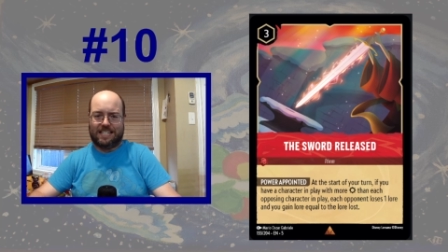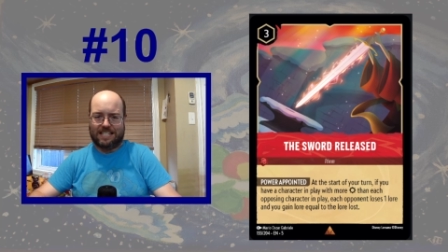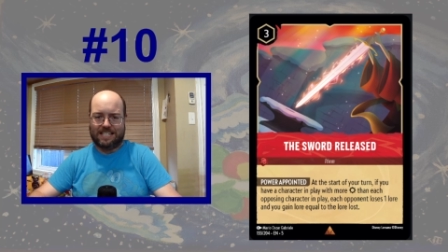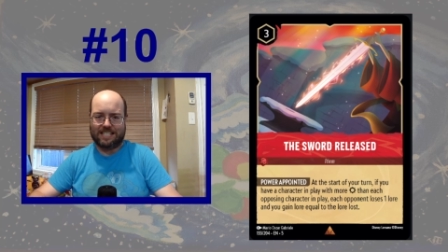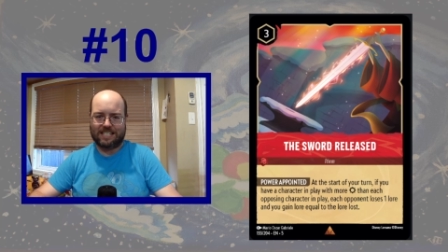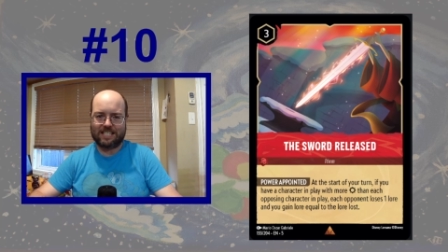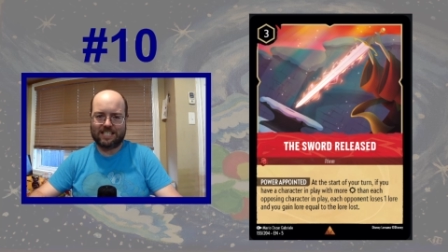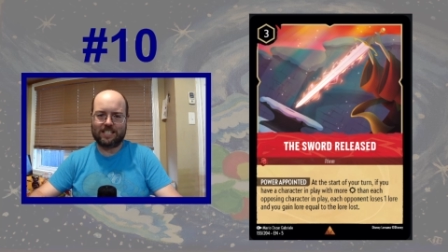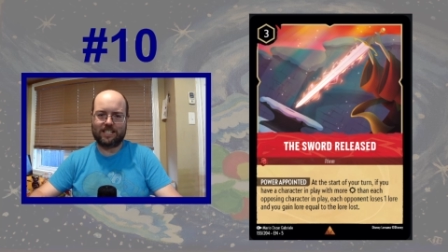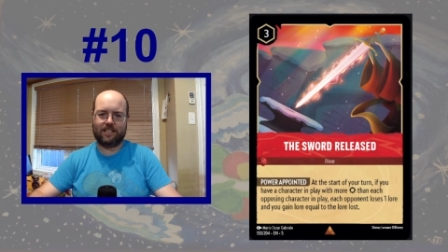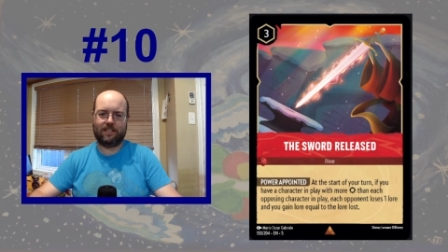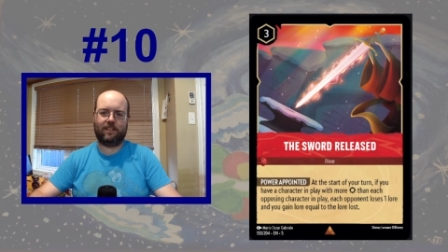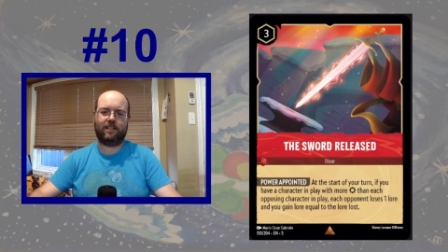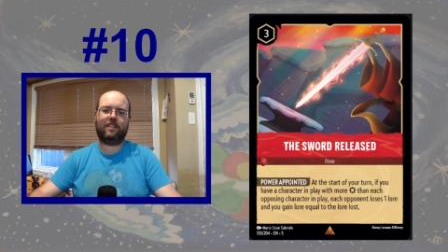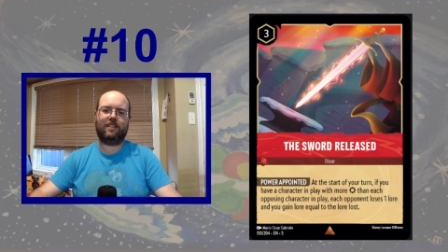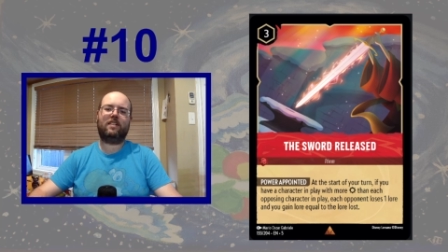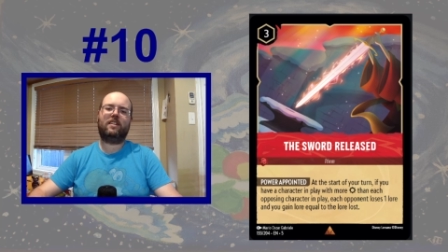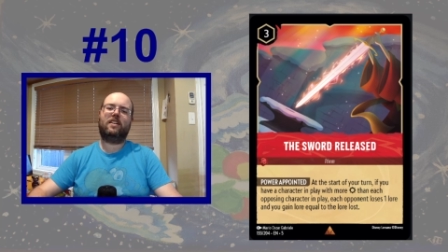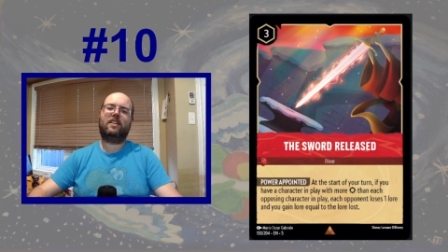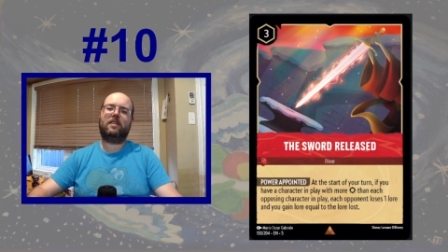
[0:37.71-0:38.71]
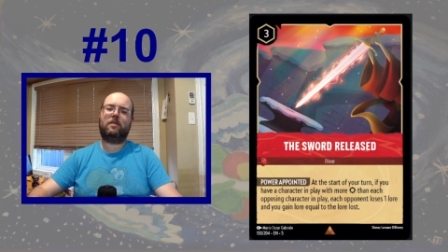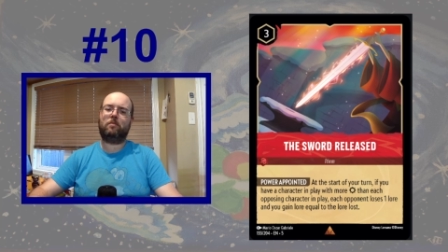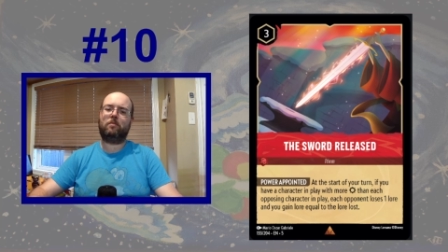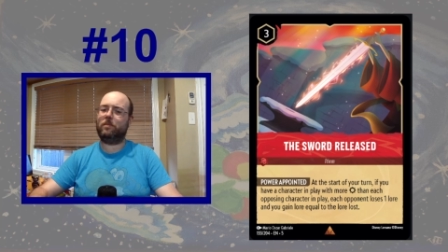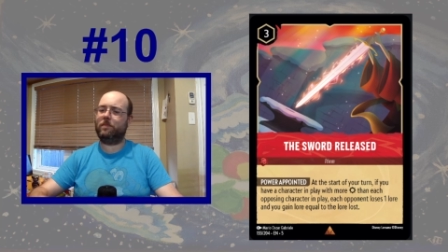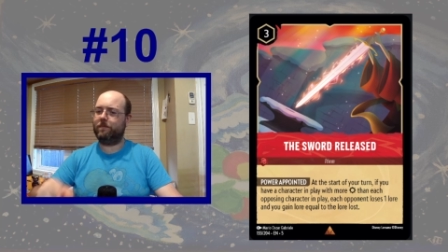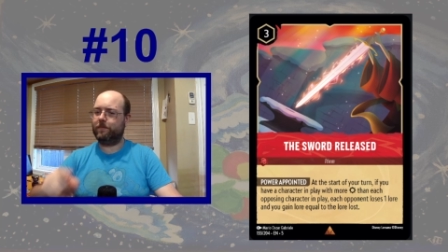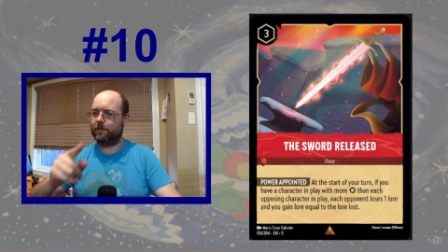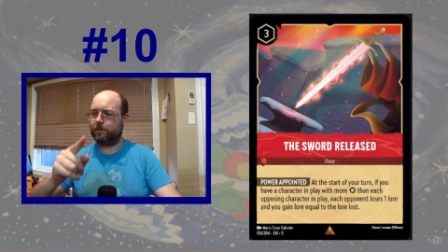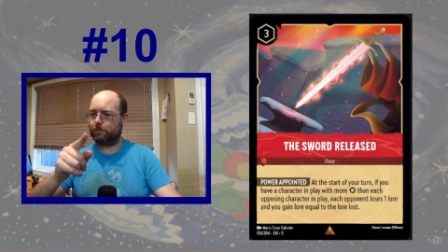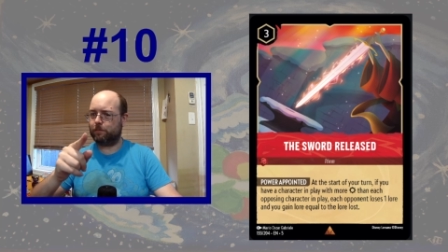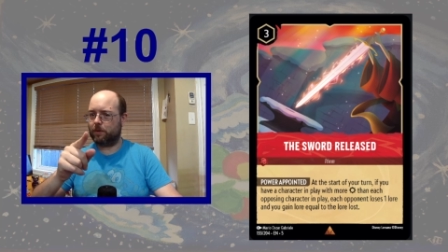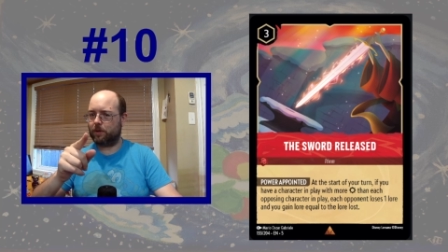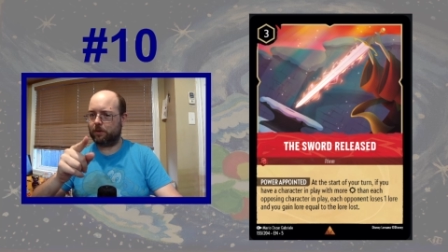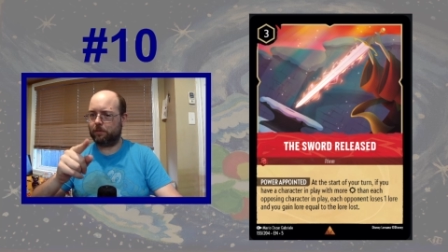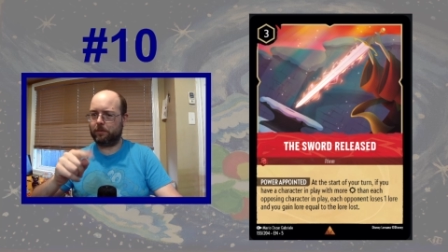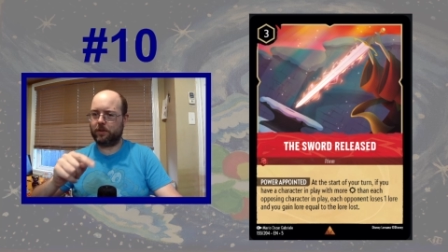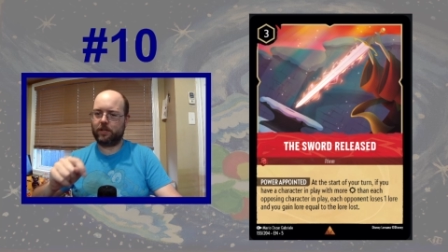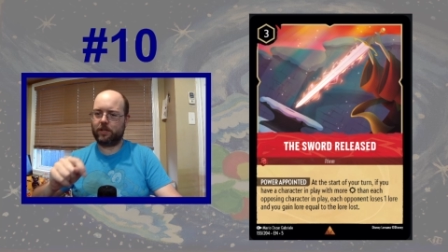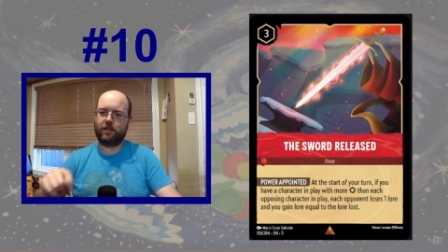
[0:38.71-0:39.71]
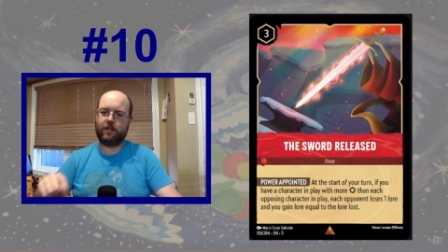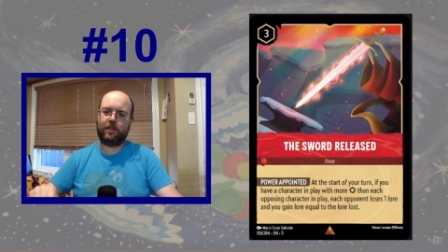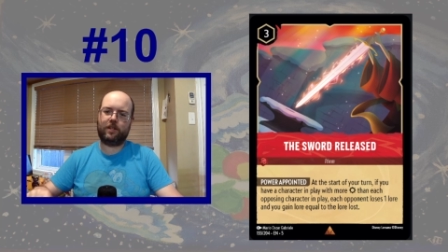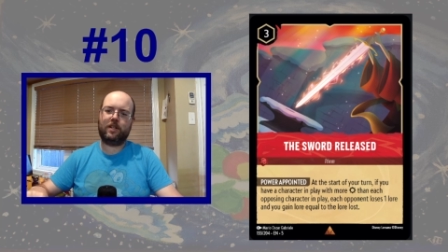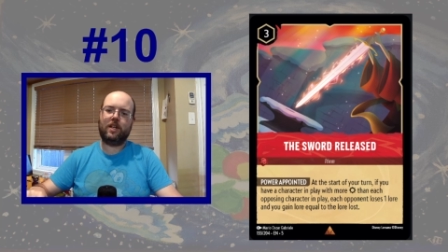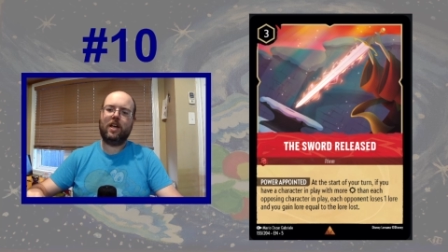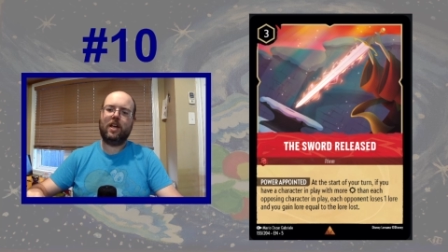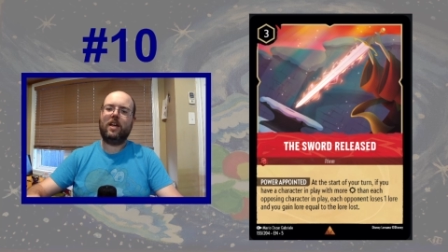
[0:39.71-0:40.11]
Yeah, this better be good.